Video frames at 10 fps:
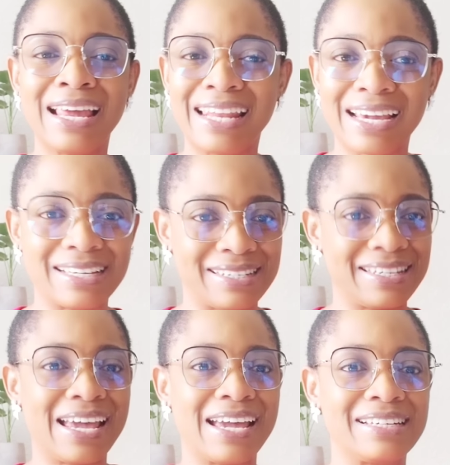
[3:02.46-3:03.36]
Like I
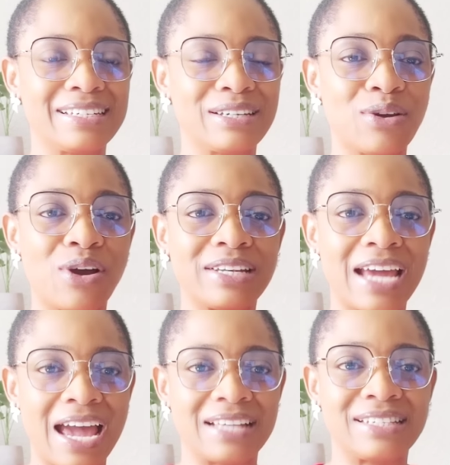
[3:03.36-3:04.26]
said, God
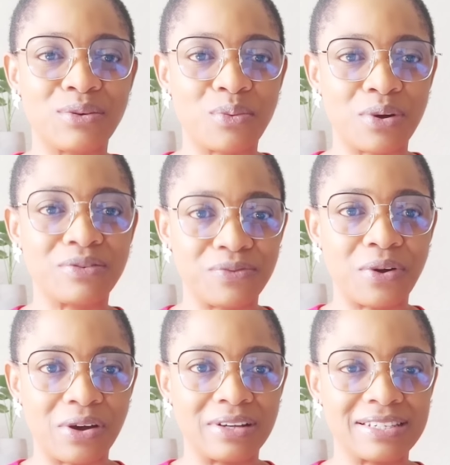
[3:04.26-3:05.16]
has a word
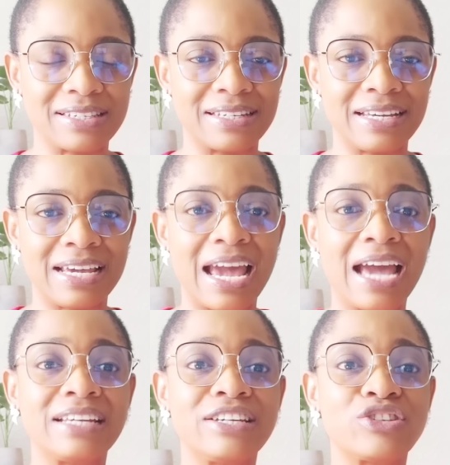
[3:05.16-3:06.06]
for us,
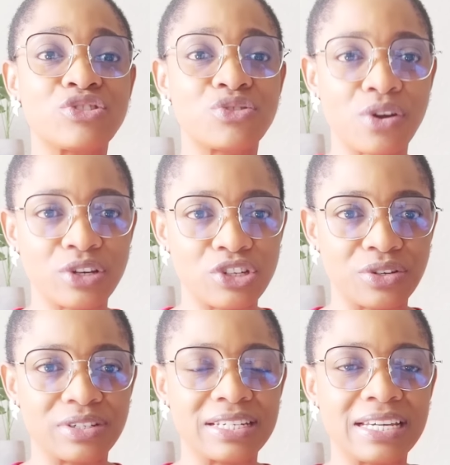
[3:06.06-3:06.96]
an
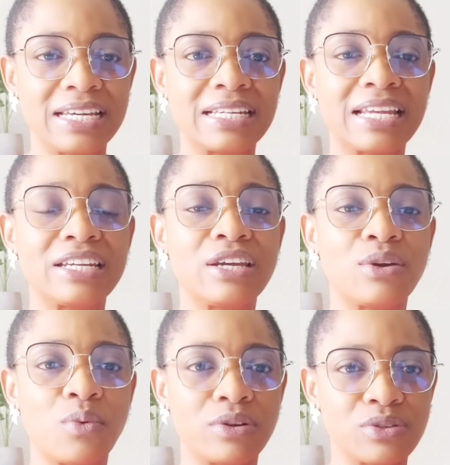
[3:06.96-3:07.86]
instruction that He
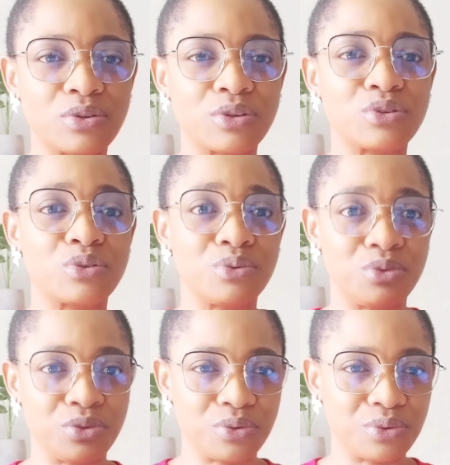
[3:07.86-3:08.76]
wants us to
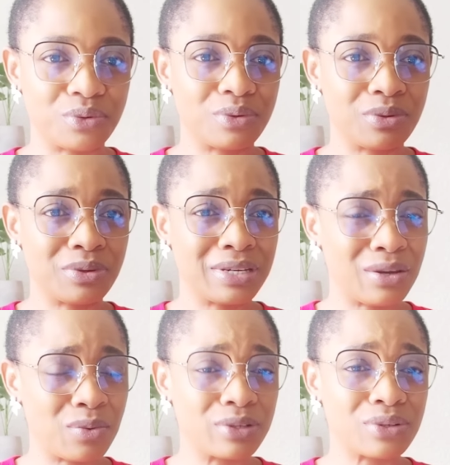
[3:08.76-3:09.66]
do. He
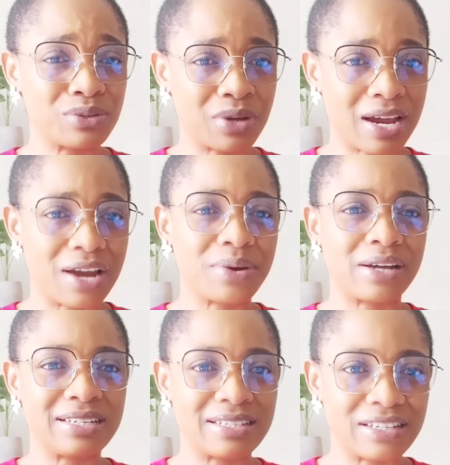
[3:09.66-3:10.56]
wants us to carry
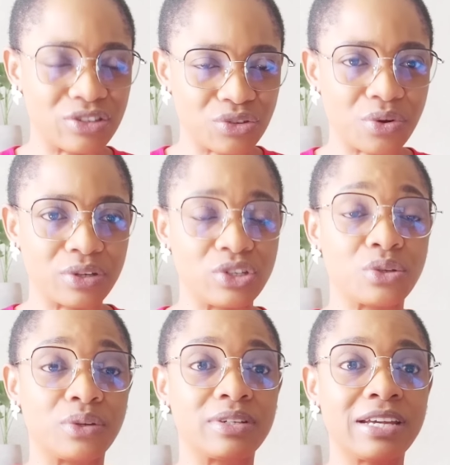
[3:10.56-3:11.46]
out this
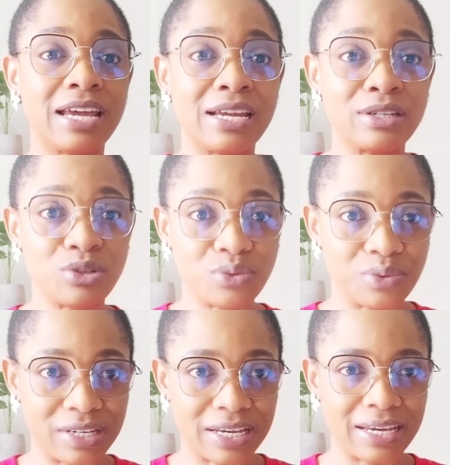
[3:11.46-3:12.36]
instruction
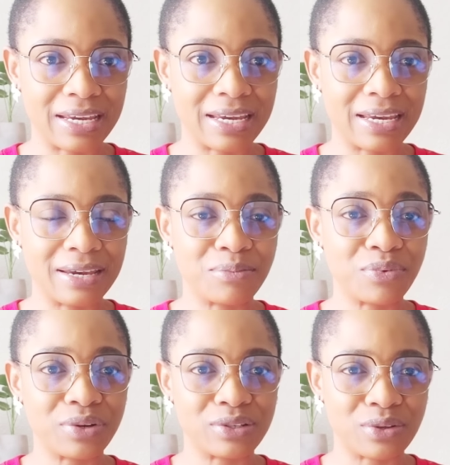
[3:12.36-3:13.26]
today.
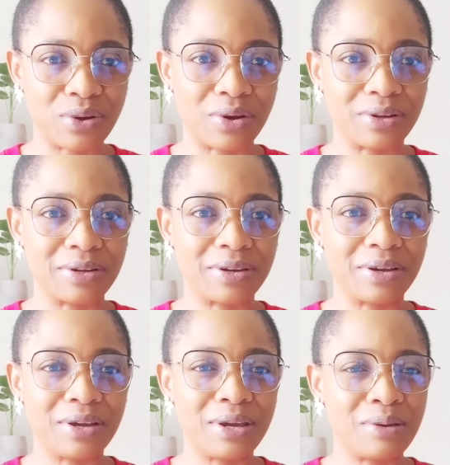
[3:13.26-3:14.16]
Praise God.
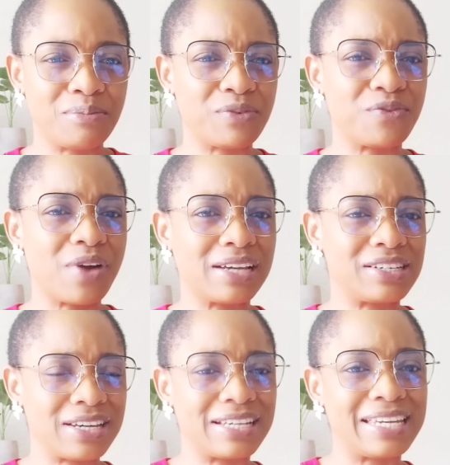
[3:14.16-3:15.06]
Before I
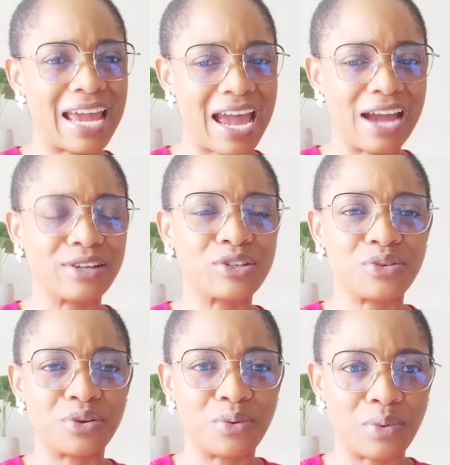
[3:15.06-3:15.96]
share the
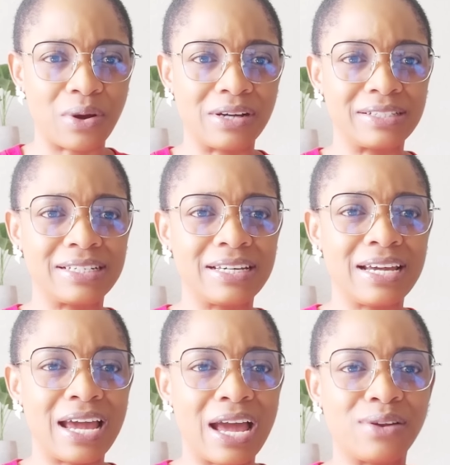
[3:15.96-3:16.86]
actual word,
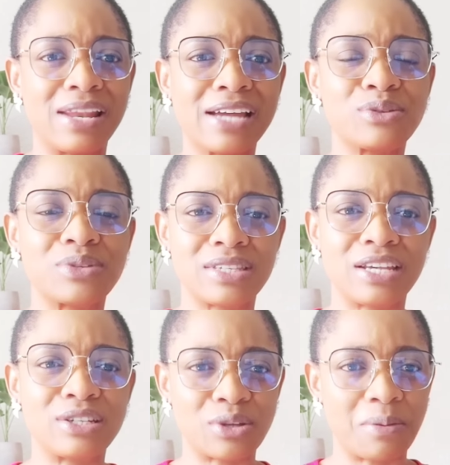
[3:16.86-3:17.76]
I'd like to say
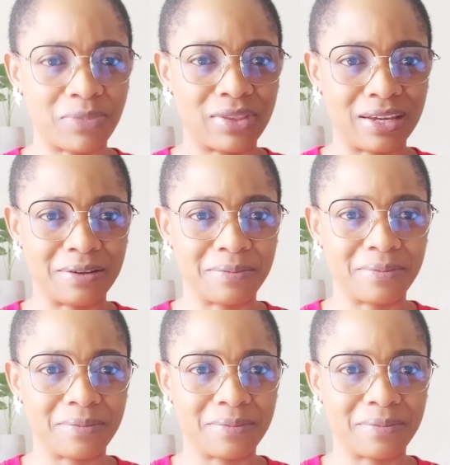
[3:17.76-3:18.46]
something.